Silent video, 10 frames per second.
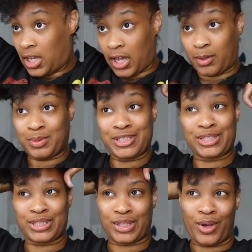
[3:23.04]
I was
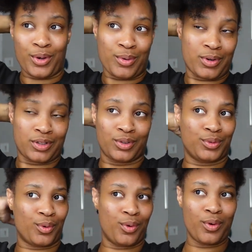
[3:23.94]
so
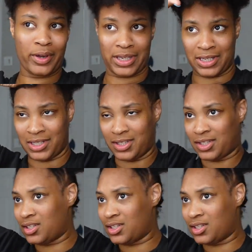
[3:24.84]
annoyed.